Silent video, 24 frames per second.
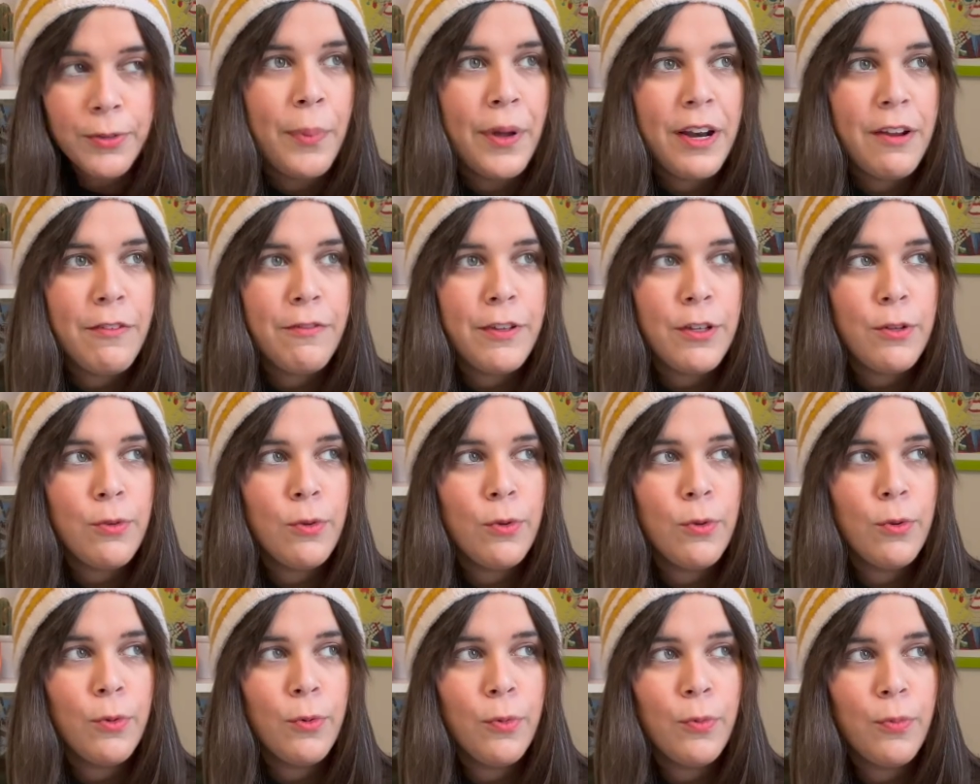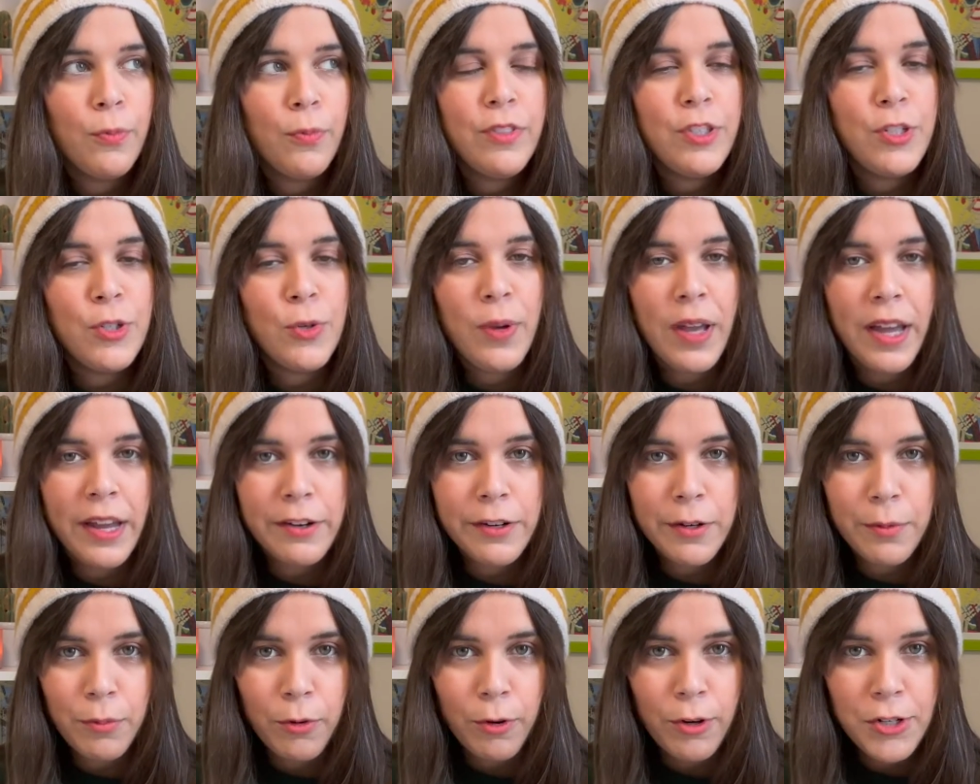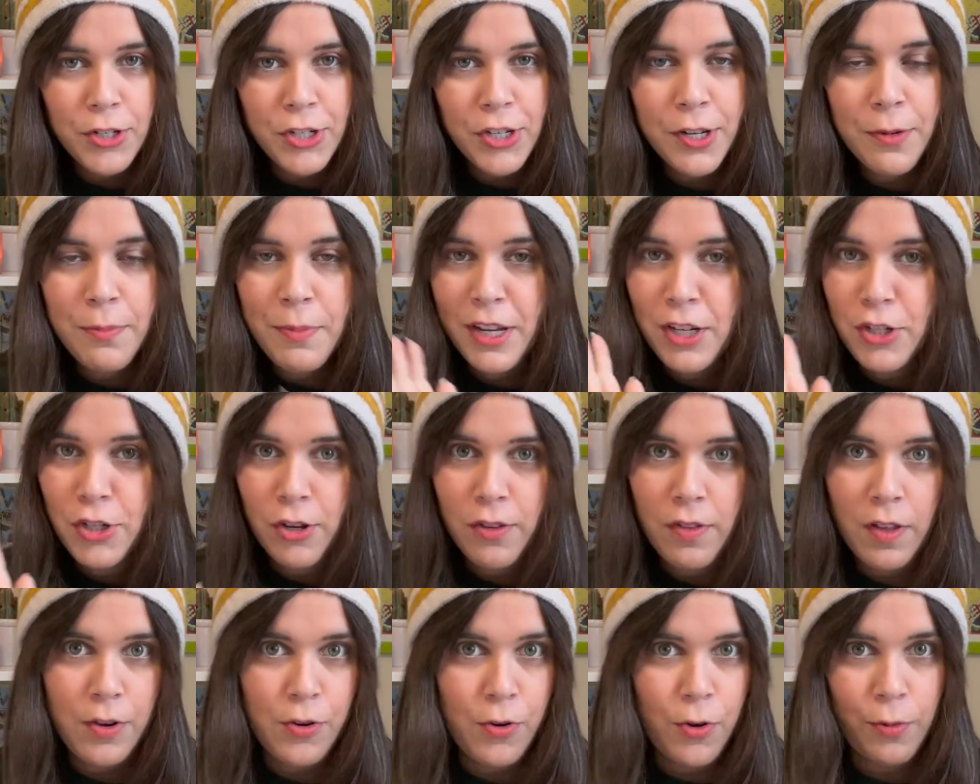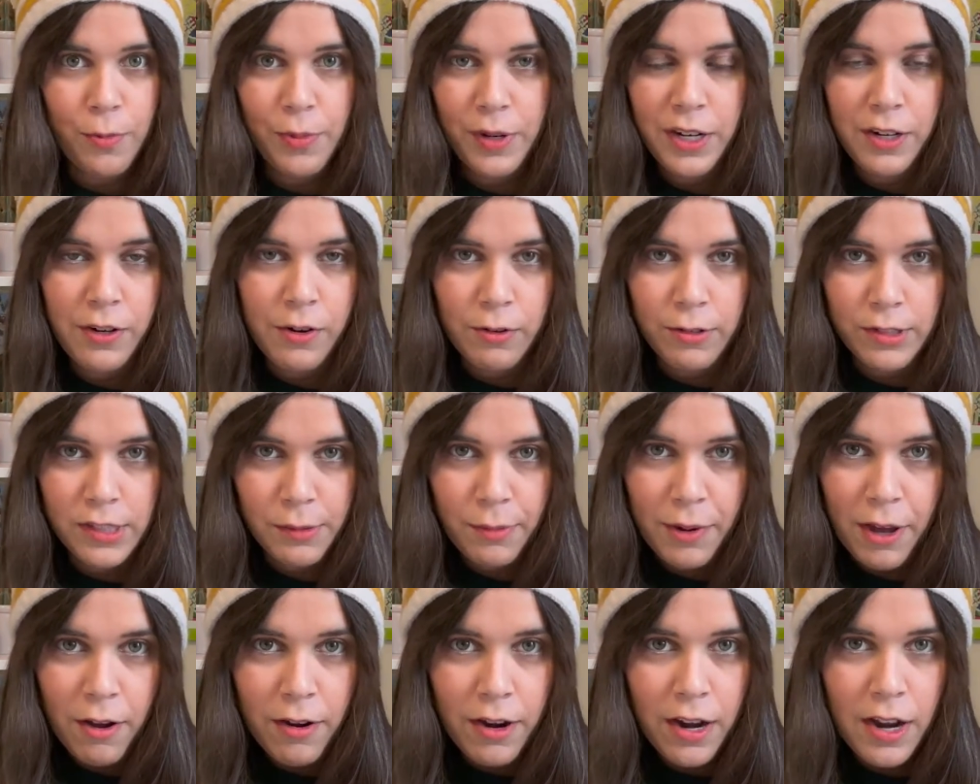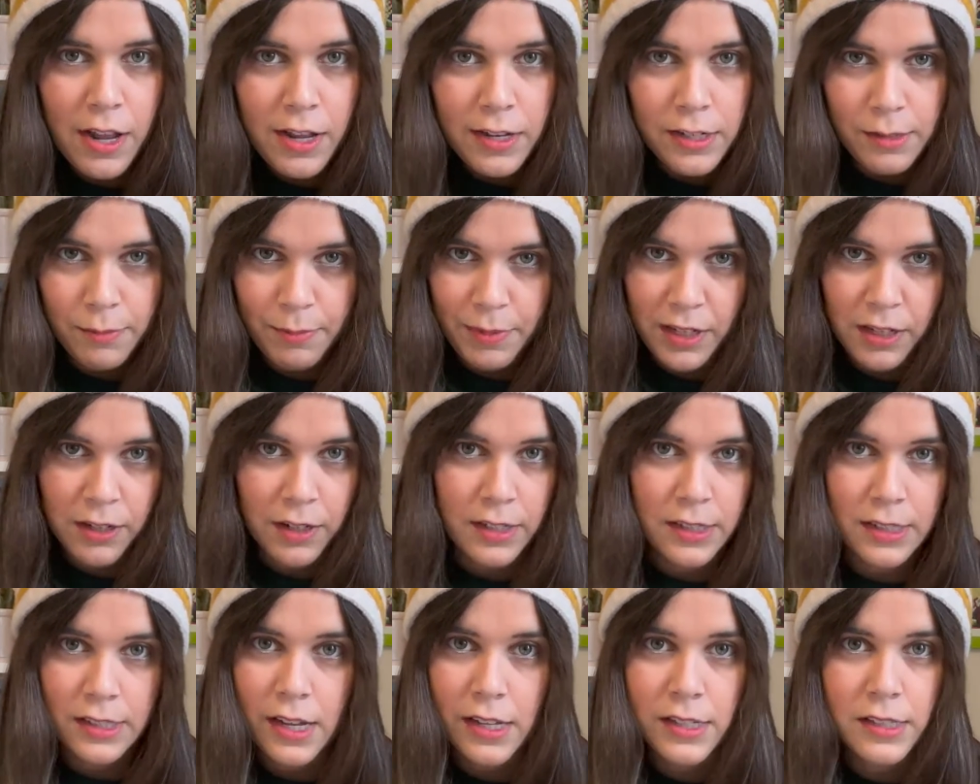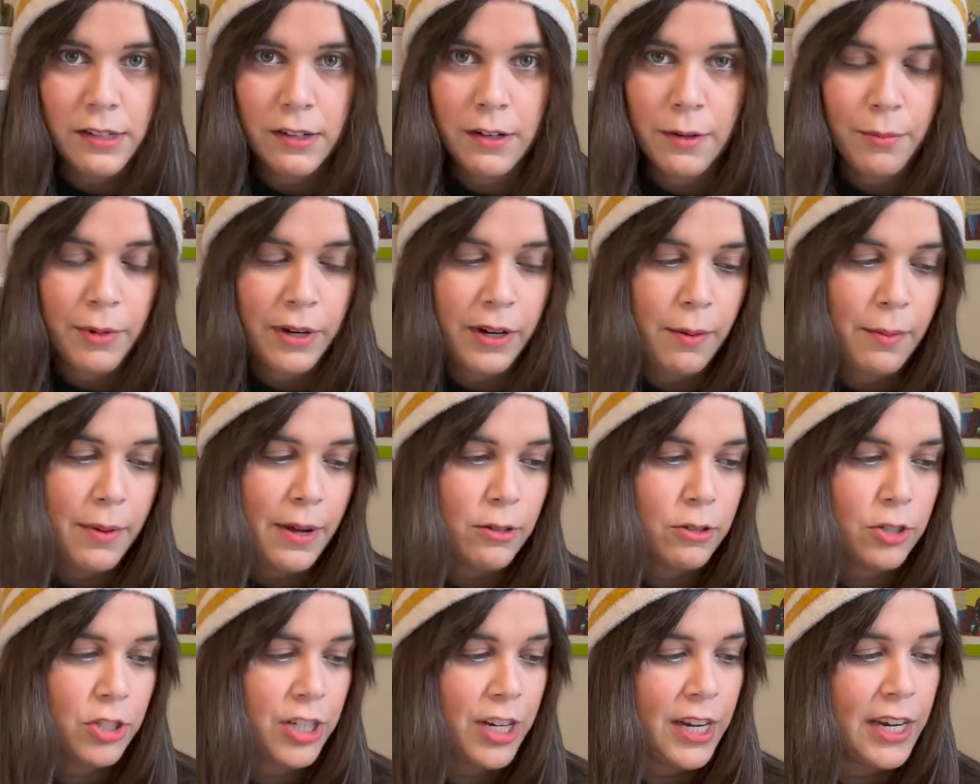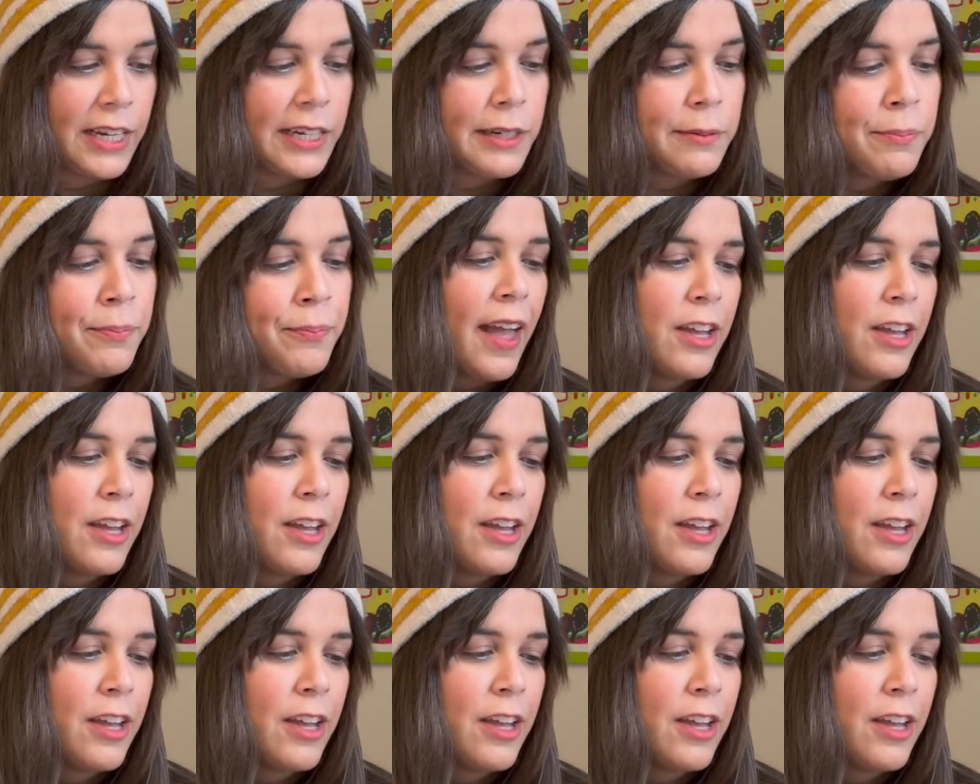But if you do get an abortion, make sure that nobody knows about it because that's going to bring about shame.